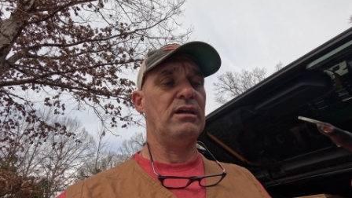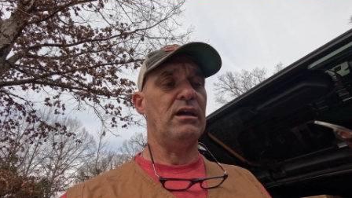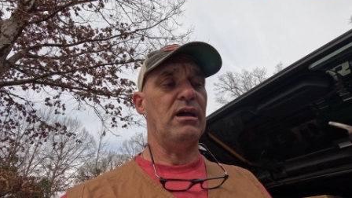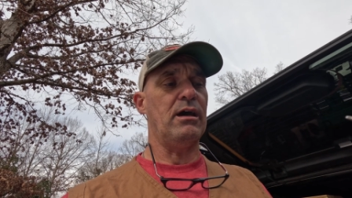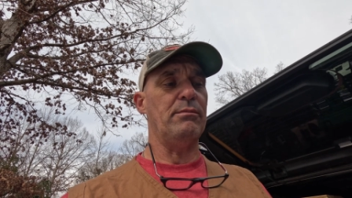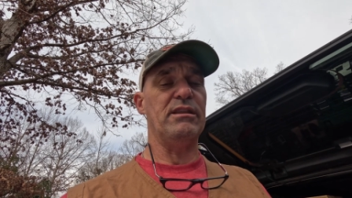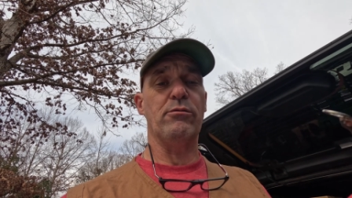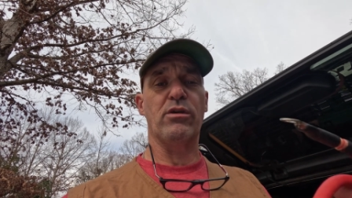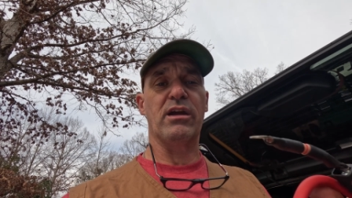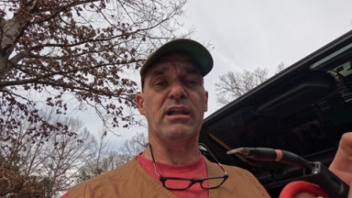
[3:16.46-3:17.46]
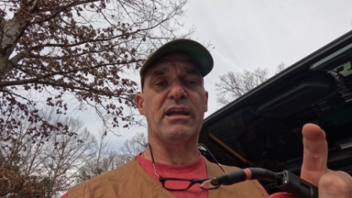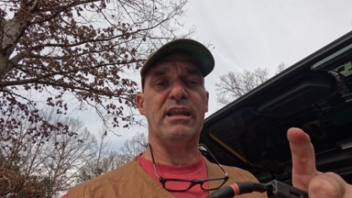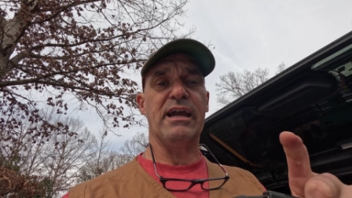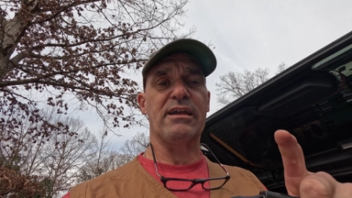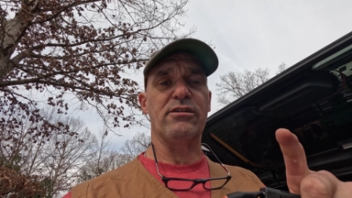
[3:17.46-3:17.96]
And then we're going to
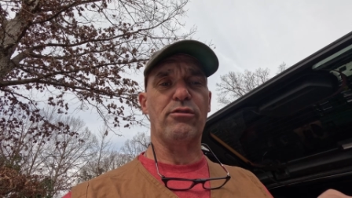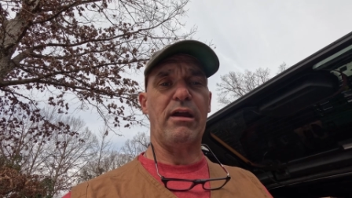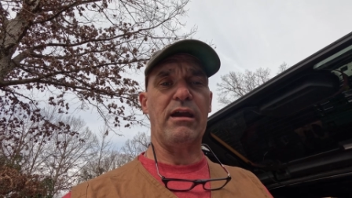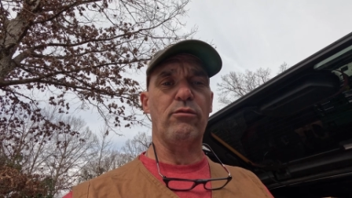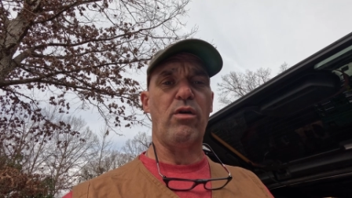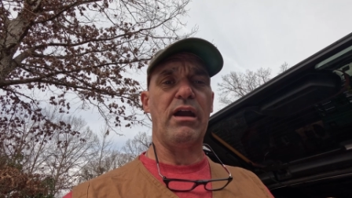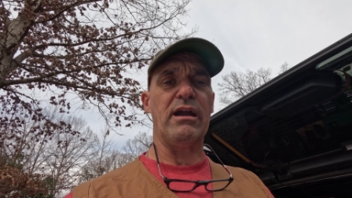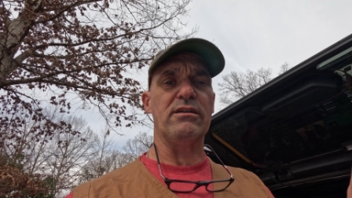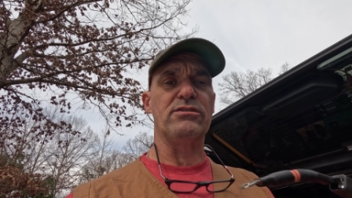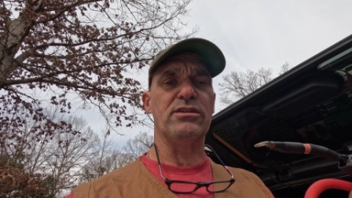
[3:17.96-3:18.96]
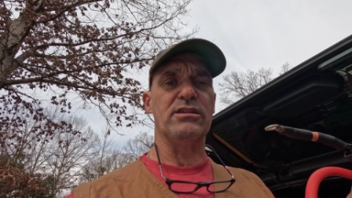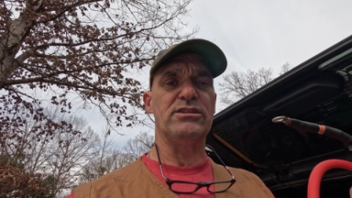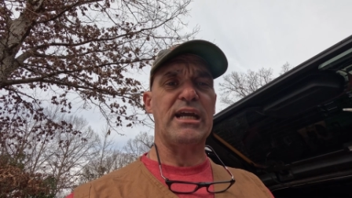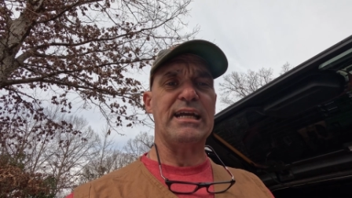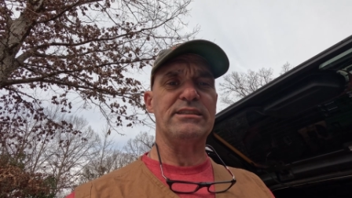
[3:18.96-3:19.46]
connect the ground wire to the
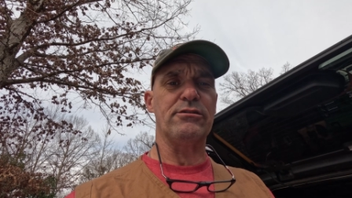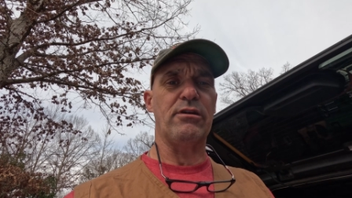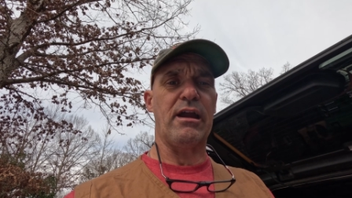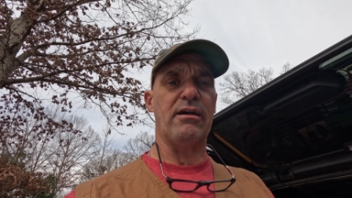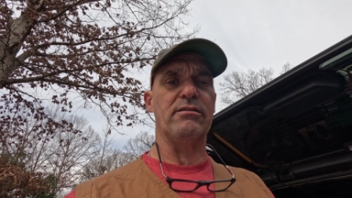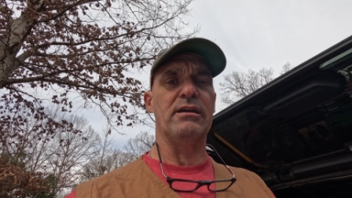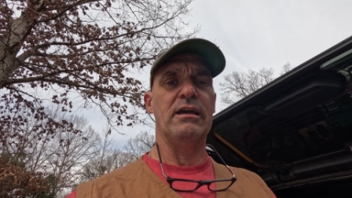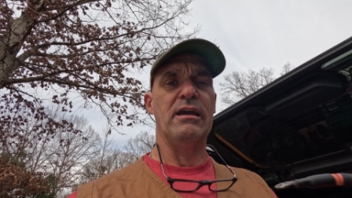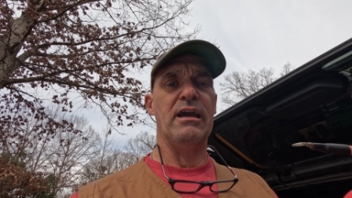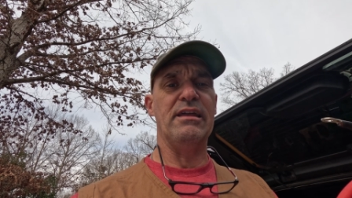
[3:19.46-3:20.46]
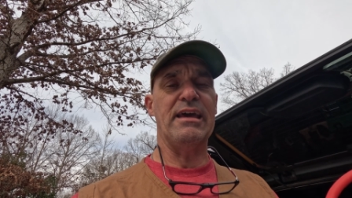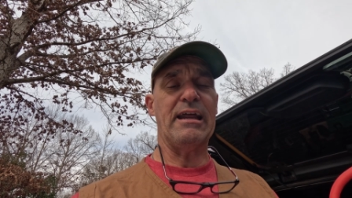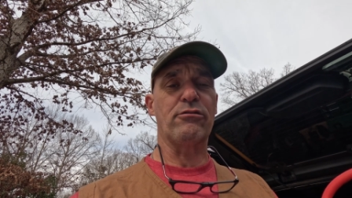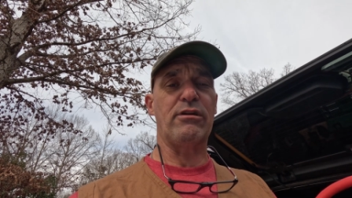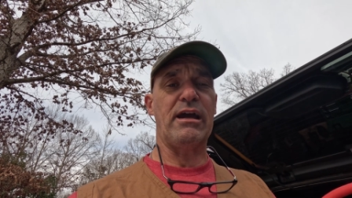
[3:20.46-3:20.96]
chassis ground, and
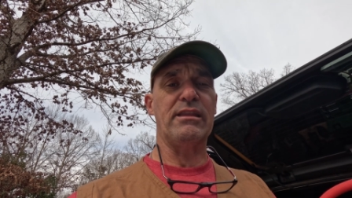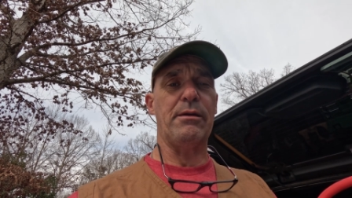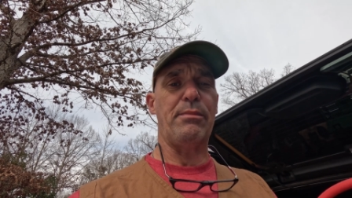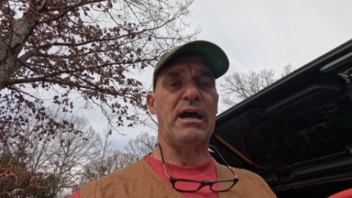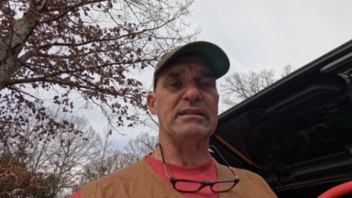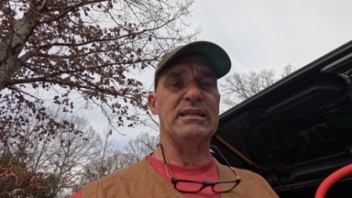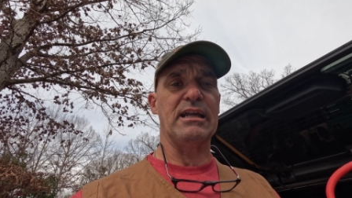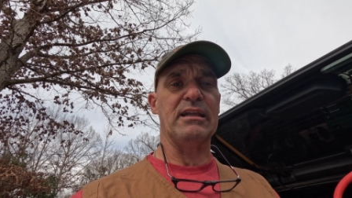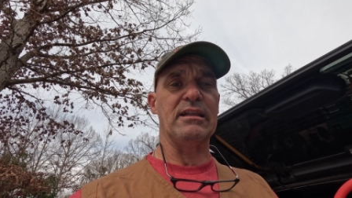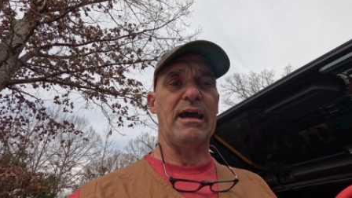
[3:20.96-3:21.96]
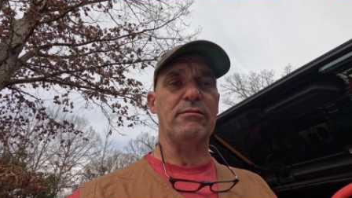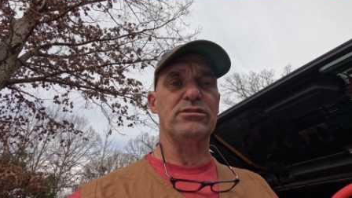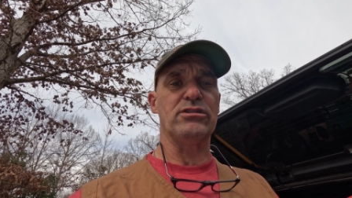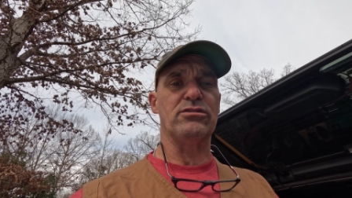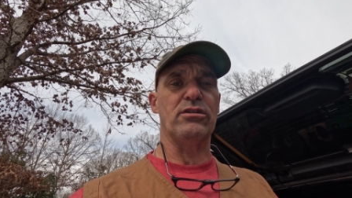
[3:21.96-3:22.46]
that'll ground that box out and allow us
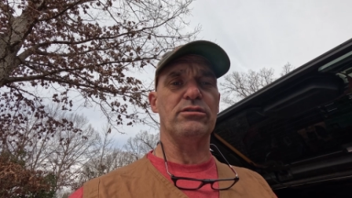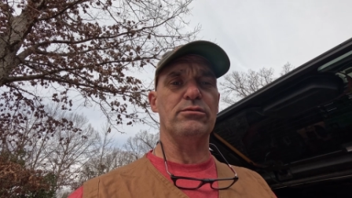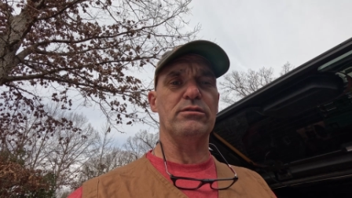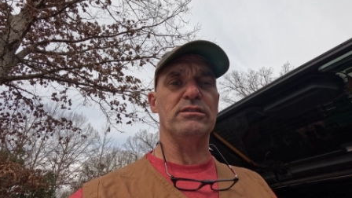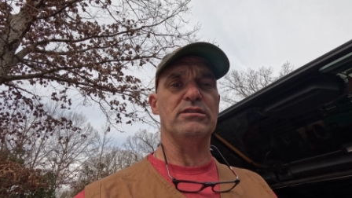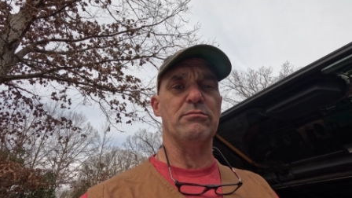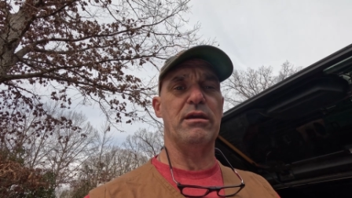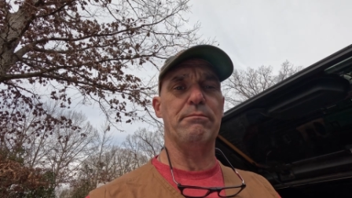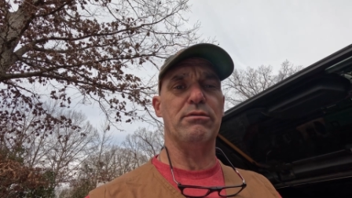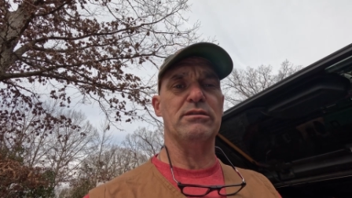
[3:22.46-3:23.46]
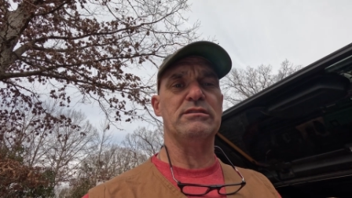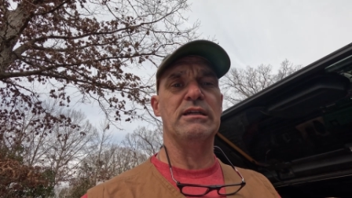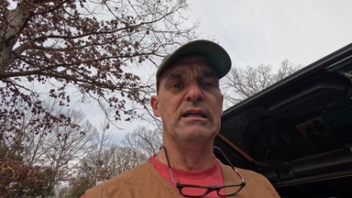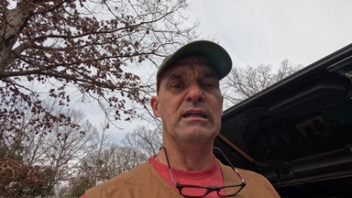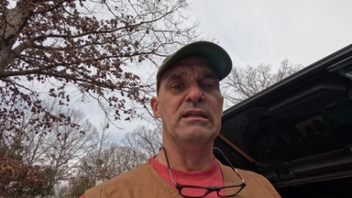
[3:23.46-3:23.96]
to start doing some inputs.
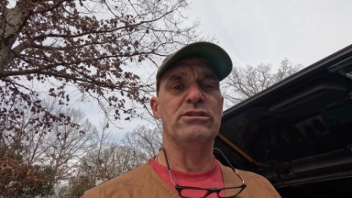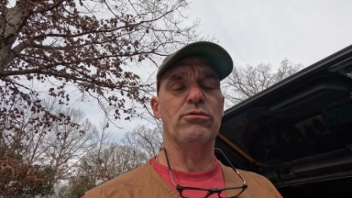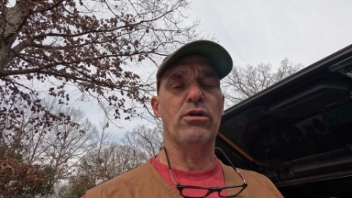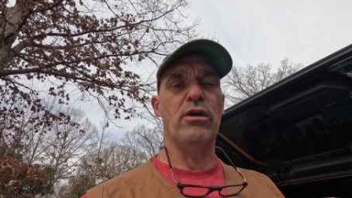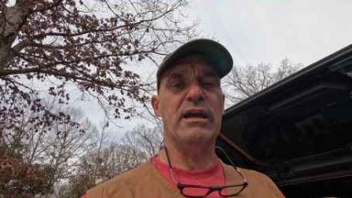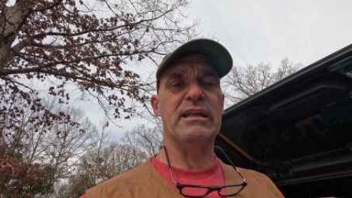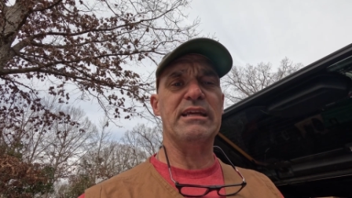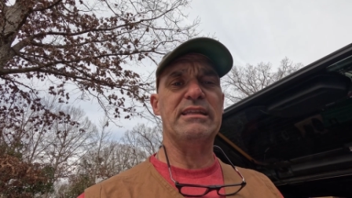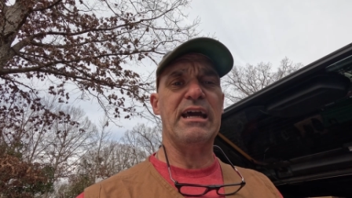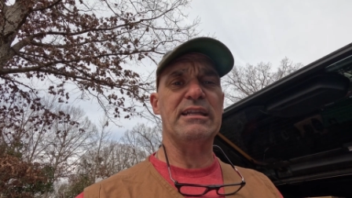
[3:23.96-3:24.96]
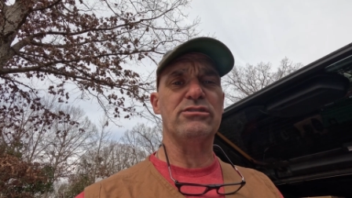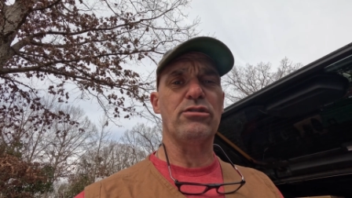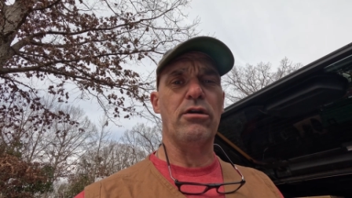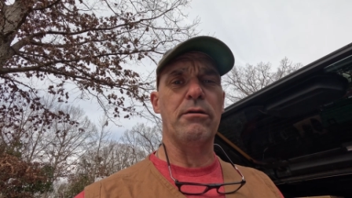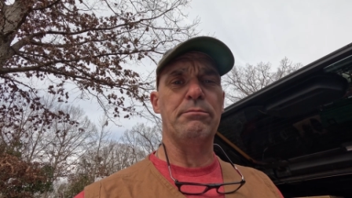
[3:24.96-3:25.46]
So we'll go ahead and get that
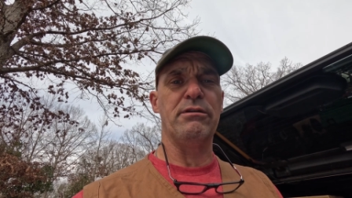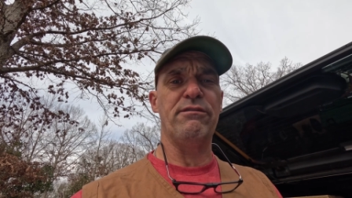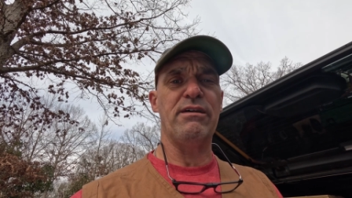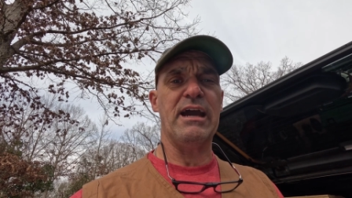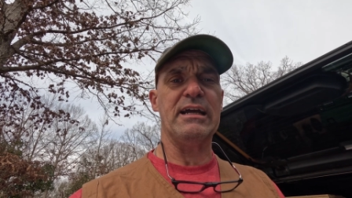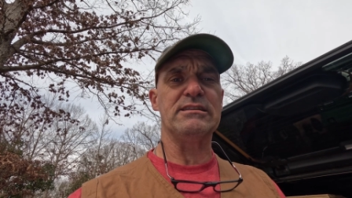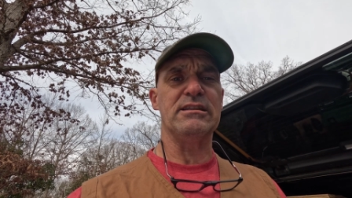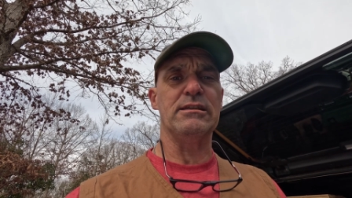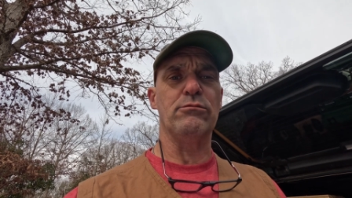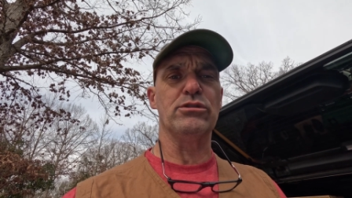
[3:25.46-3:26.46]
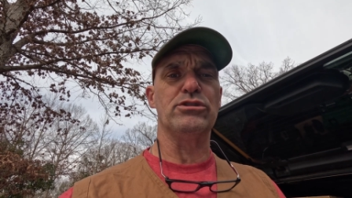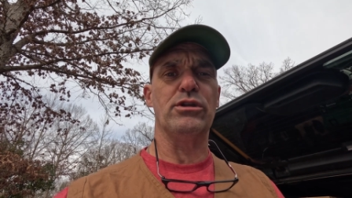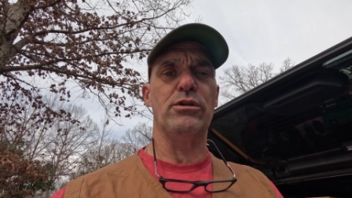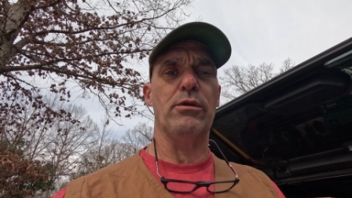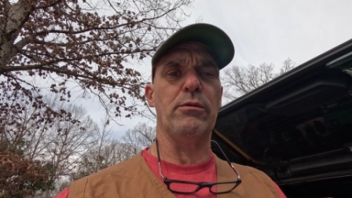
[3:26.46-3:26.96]
installed pretty fast, and then we'll show
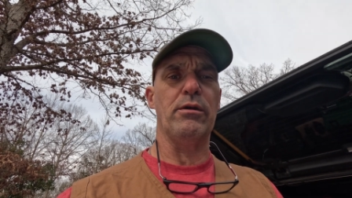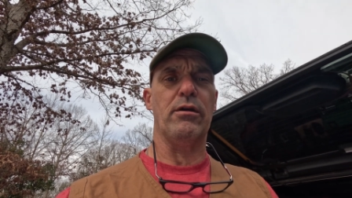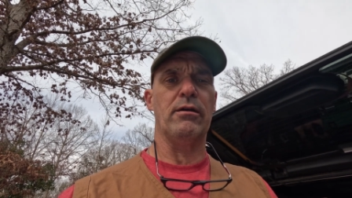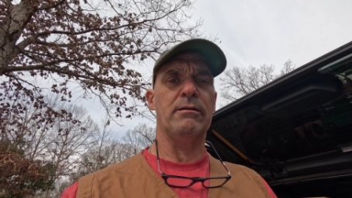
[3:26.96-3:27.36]
you where we are.